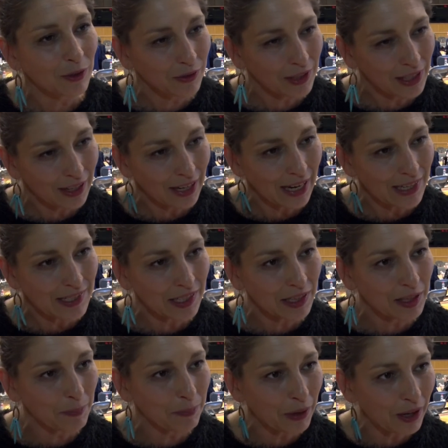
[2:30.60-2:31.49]
to realize
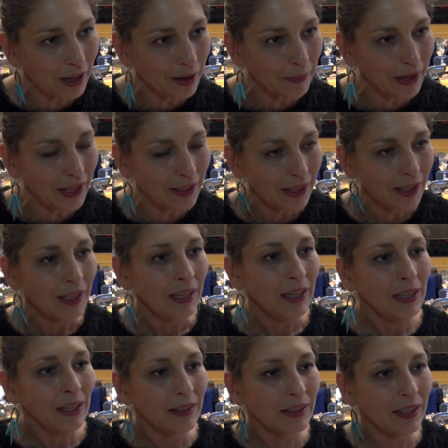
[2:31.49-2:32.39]
in the parliament
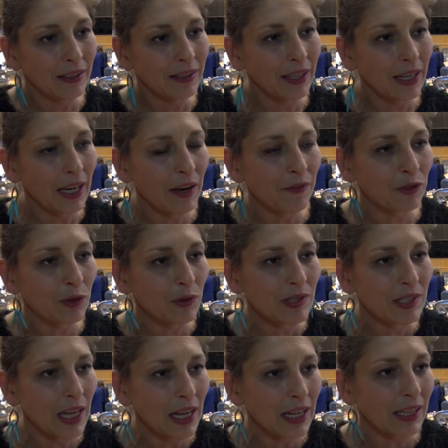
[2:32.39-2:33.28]
that they have to
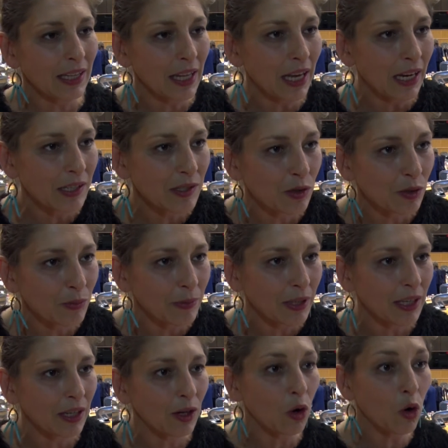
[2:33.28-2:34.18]
stand next to
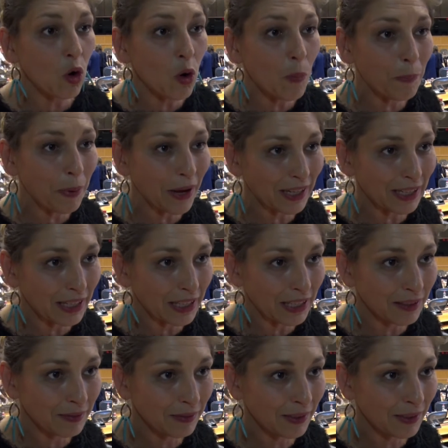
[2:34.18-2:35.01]
me openly.